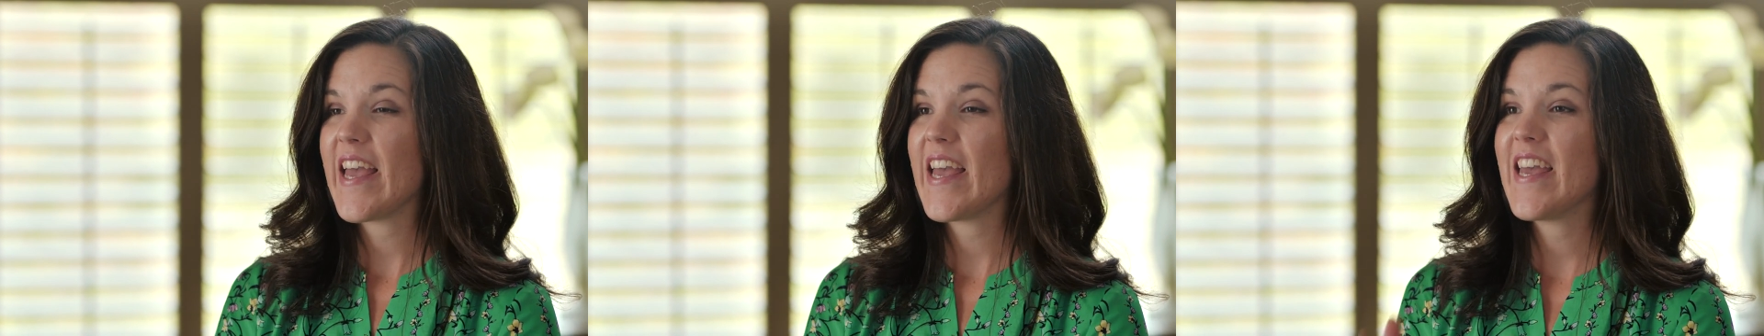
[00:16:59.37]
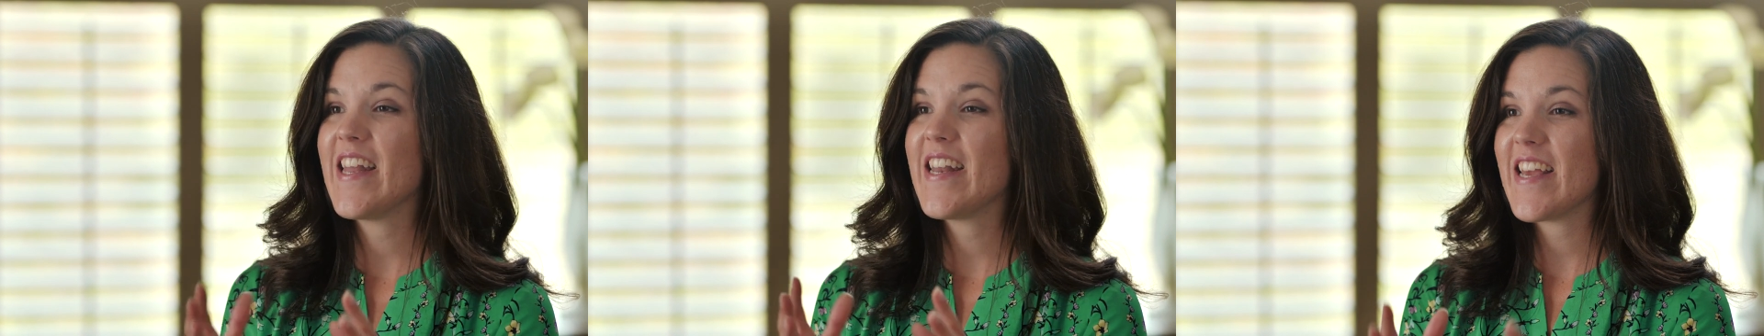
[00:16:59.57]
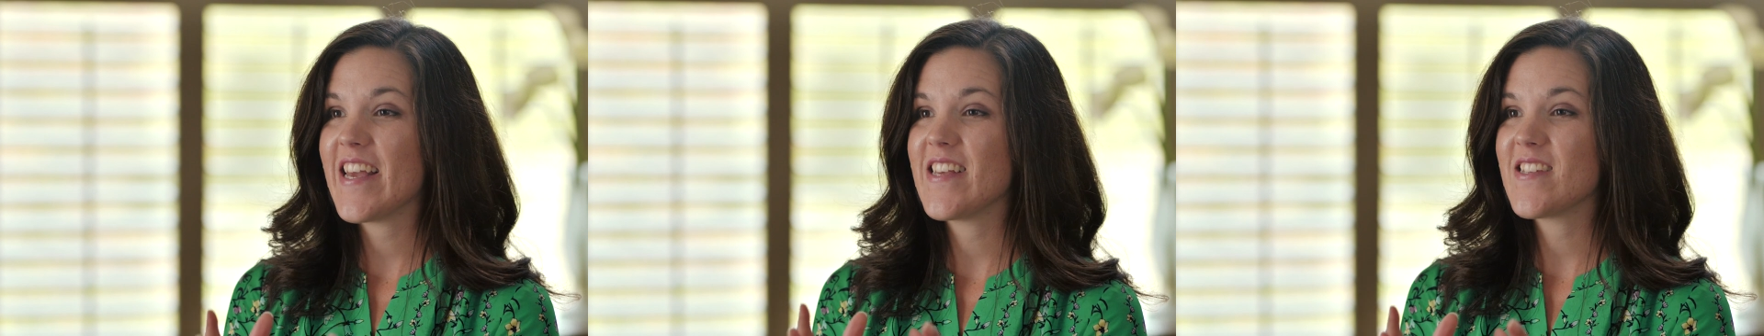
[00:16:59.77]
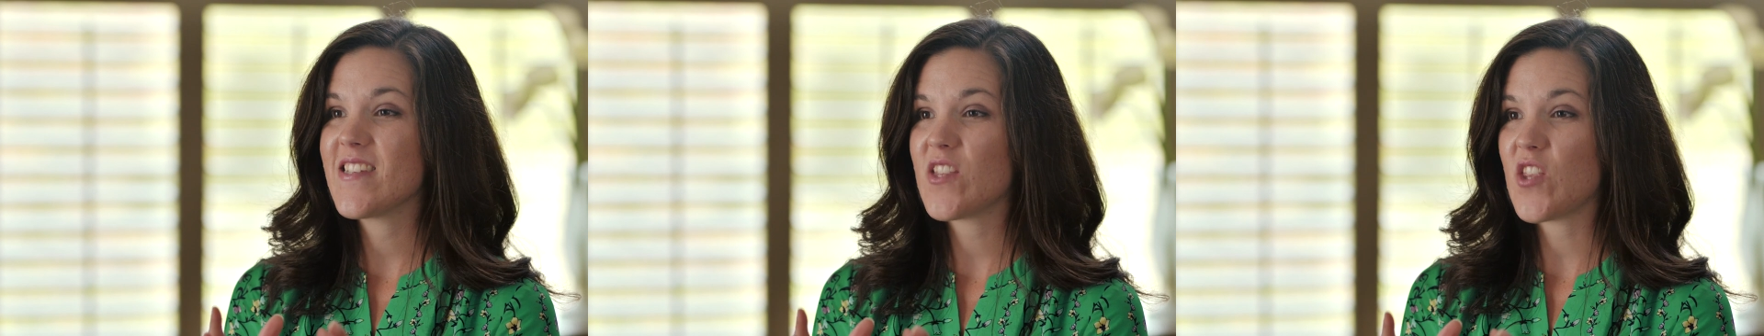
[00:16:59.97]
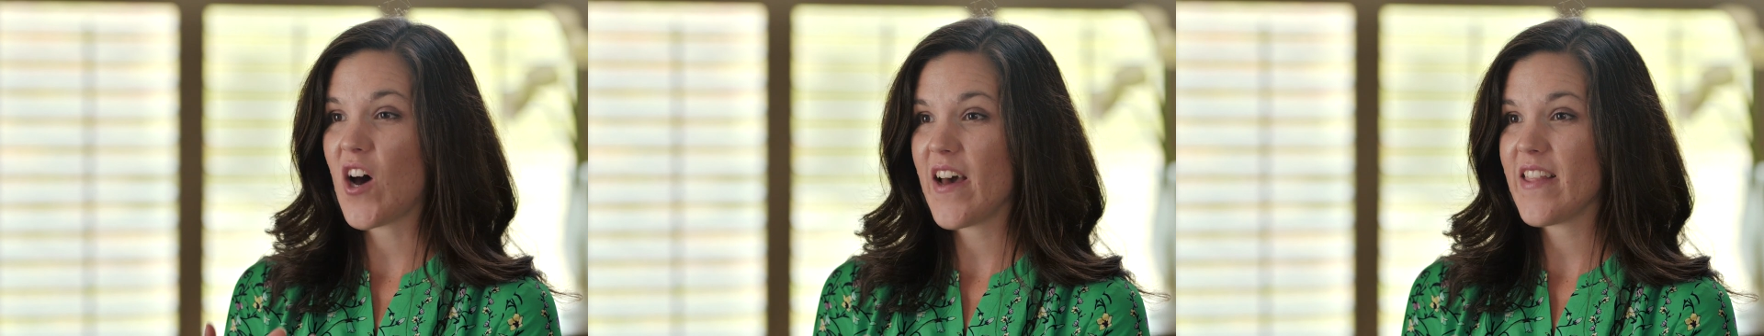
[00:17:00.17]
It
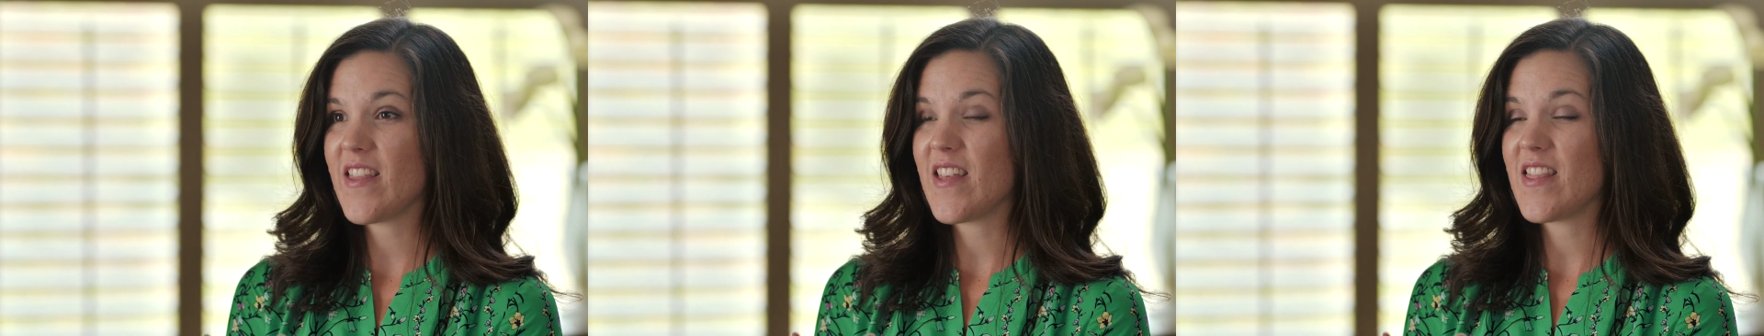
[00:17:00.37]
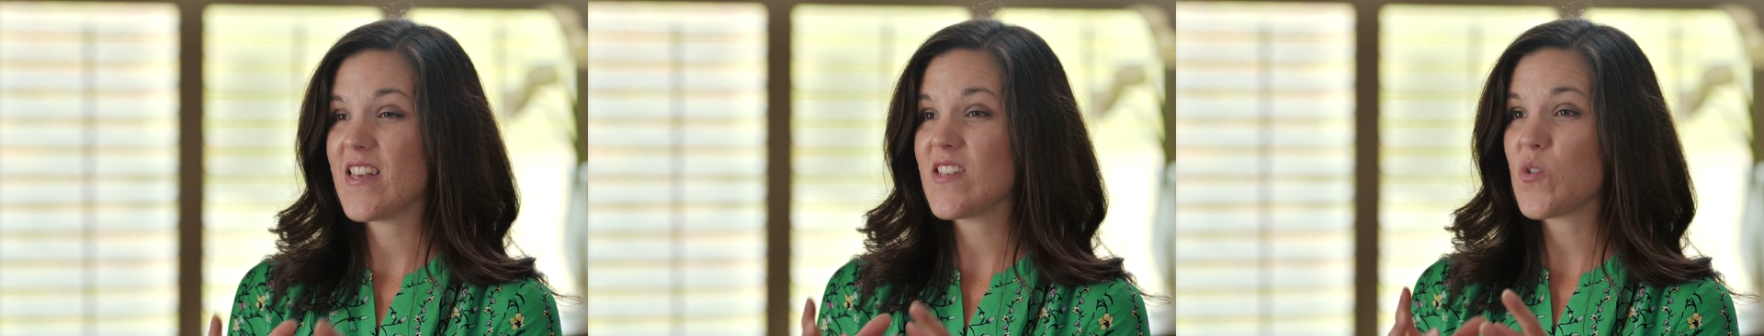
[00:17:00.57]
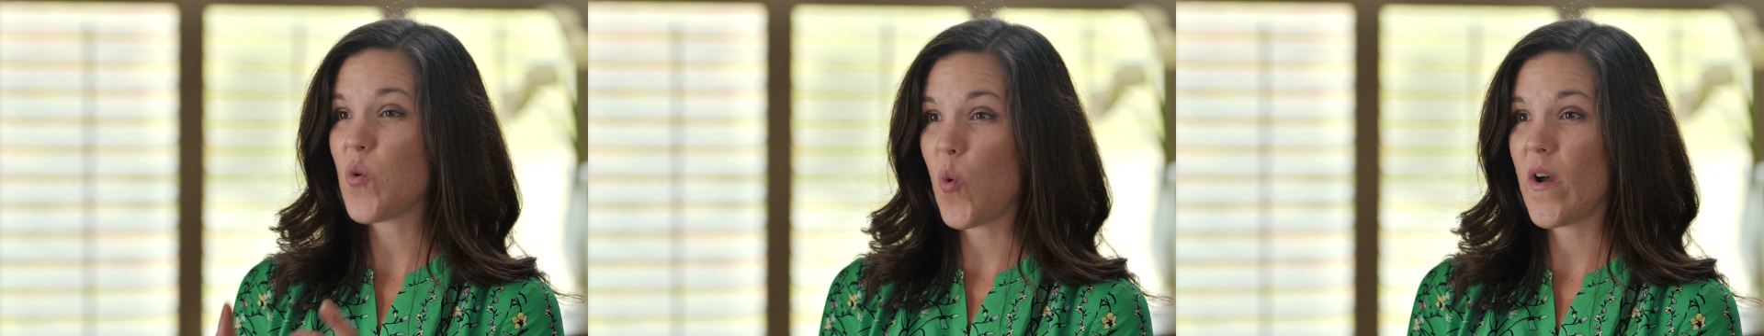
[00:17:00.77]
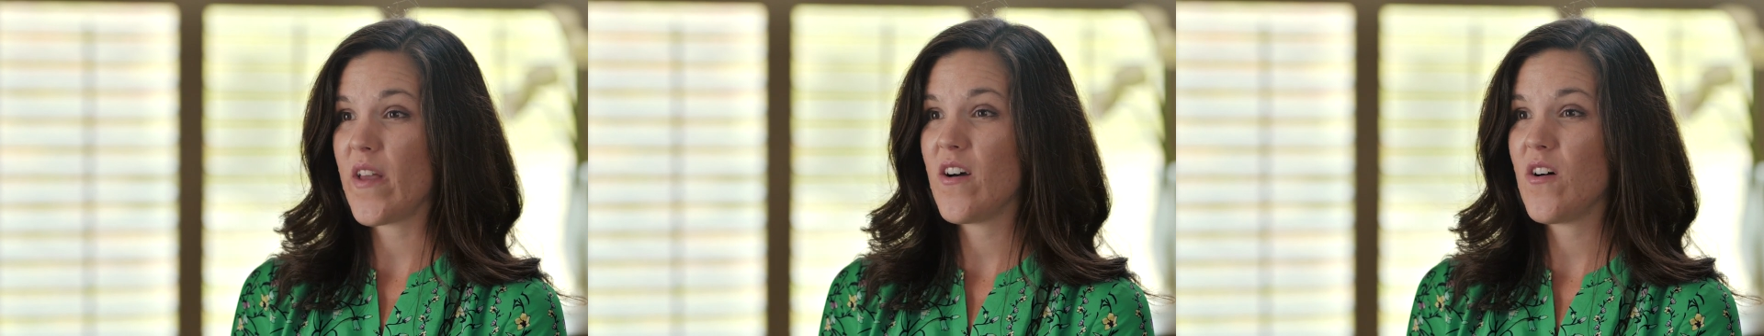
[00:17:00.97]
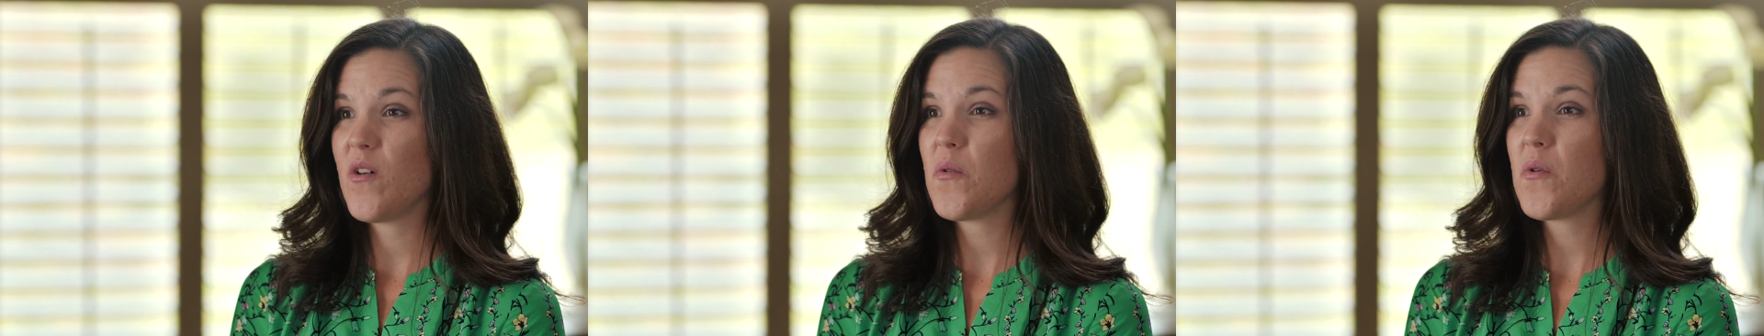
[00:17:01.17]
is thought that this
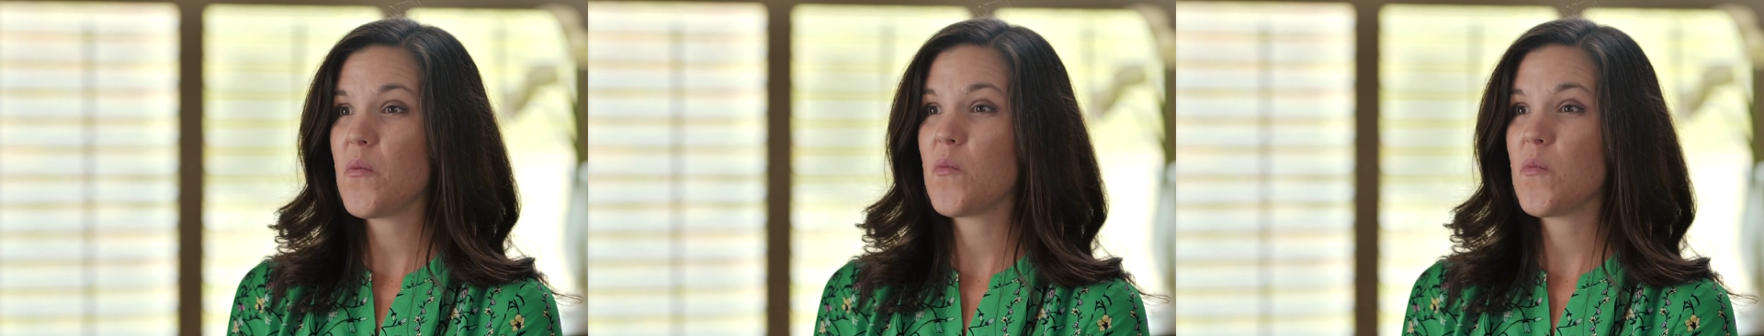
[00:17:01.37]
oil